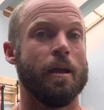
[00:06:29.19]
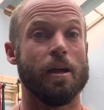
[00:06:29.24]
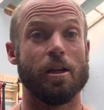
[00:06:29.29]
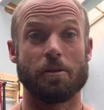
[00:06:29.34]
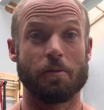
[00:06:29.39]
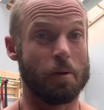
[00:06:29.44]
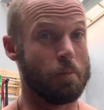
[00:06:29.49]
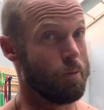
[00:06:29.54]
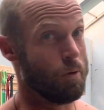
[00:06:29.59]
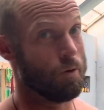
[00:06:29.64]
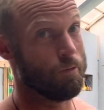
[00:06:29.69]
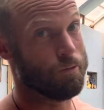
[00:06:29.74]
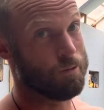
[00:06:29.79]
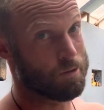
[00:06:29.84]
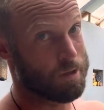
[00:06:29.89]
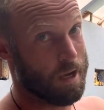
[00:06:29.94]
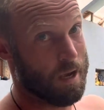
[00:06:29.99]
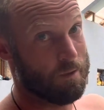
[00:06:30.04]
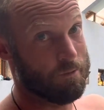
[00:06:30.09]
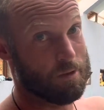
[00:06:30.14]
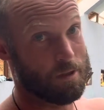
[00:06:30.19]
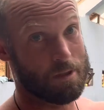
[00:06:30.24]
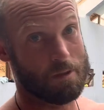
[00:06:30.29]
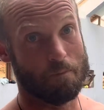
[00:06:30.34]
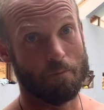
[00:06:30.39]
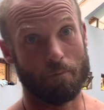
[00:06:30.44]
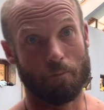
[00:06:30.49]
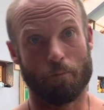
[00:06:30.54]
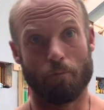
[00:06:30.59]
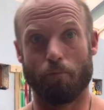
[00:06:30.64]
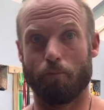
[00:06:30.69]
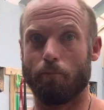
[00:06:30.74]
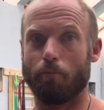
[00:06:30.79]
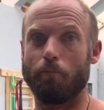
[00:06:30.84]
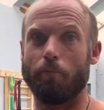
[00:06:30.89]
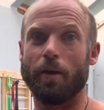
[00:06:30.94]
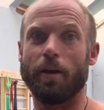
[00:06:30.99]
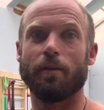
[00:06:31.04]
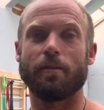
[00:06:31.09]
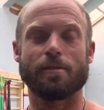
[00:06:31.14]
It's been beautiful to have this
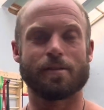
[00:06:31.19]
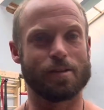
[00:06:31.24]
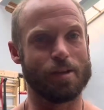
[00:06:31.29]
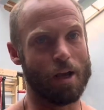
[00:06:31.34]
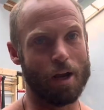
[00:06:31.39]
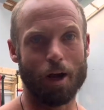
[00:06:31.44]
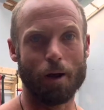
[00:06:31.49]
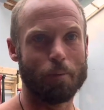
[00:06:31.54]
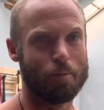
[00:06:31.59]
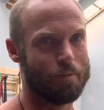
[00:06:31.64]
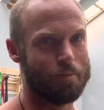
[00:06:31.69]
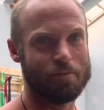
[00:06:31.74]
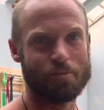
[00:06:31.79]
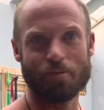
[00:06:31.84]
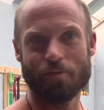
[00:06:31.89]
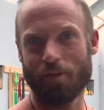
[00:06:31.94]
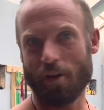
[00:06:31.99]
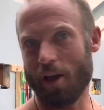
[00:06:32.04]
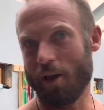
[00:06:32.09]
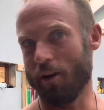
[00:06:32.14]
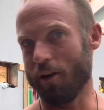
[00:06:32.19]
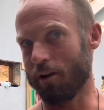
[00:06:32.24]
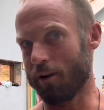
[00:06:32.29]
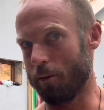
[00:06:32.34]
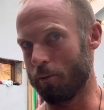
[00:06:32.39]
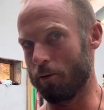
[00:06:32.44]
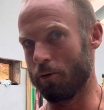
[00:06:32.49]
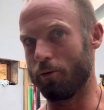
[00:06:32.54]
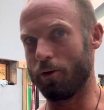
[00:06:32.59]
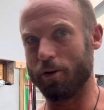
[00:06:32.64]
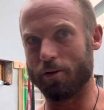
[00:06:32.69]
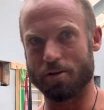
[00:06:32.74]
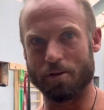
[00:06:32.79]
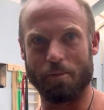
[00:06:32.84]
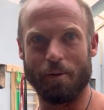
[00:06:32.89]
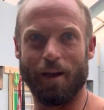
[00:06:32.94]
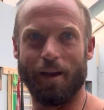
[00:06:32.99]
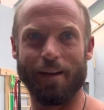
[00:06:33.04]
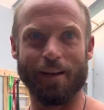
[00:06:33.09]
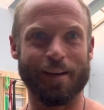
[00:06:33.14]
big setup. I've had a couple of reels
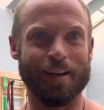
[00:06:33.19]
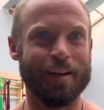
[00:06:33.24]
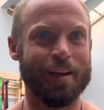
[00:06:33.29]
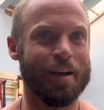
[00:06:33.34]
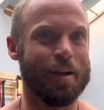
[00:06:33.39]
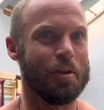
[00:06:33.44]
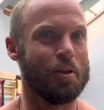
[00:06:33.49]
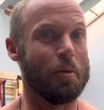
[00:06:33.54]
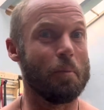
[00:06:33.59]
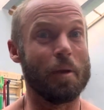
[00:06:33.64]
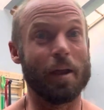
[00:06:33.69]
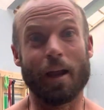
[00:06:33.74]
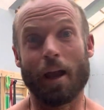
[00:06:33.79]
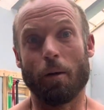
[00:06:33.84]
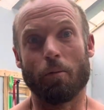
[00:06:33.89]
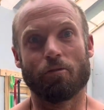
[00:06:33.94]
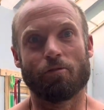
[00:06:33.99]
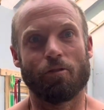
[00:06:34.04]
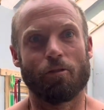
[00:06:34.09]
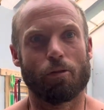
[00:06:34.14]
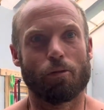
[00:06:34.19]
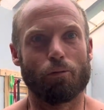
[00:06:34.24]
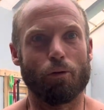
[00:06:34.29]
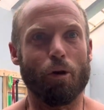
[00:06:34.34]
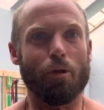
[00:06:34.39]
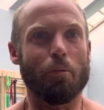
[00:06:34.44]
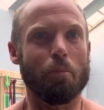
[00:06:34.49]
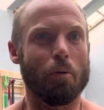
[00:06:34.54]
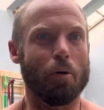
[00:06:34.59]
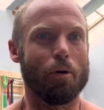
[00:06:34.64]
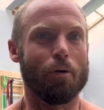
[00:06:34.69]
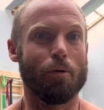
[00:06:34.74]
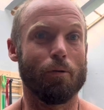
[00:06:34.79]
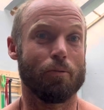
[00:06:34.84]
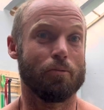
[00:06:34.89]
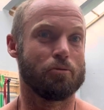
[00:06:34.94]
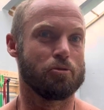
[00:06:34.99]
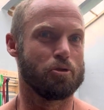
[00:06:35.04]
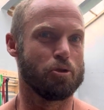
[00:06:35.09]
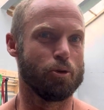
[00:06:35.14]
about it. You're being able to throw the ball
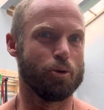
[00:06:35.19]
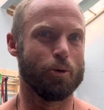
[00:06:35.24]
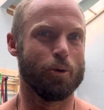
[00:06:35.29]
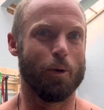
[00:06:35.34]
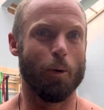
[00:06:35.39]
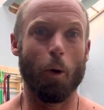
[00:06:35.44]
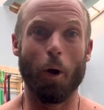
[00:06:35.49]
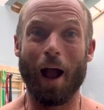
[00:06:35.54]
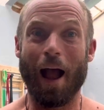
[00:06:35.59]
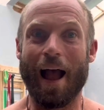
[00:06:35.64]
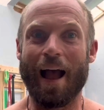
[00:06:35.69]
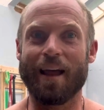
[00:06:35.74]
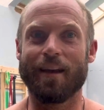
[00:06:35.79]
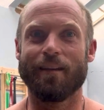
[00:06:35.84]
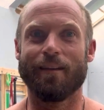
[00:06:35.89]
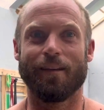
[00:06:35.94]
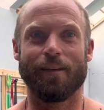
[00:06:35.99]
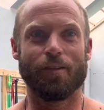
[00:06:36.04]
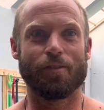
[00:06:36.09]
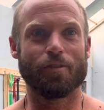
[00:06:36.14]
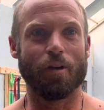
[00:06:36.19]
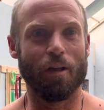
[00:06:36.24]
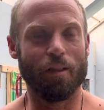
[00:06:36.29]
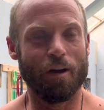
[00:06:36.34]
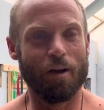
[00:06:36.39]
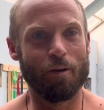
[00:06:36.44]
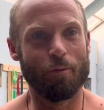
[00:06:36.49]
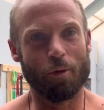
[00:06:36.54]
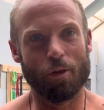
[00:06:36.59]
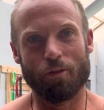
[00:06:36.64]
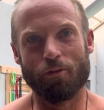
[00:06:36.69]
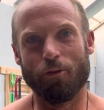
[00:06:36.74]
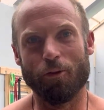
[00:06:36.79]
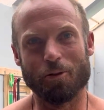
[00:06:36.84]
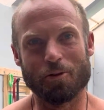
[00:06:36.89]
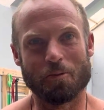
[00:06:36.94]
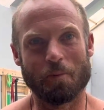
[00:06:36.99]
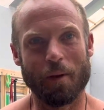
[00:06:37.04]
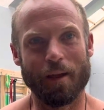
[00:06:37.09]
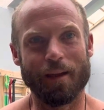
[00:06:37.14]
to or at each other with
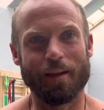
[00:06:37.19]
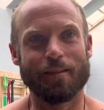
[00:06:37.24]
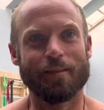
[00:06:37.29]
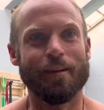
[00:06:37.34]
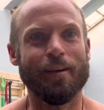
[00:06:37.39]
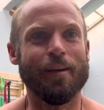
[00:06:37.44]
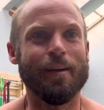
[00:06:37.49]
full speed,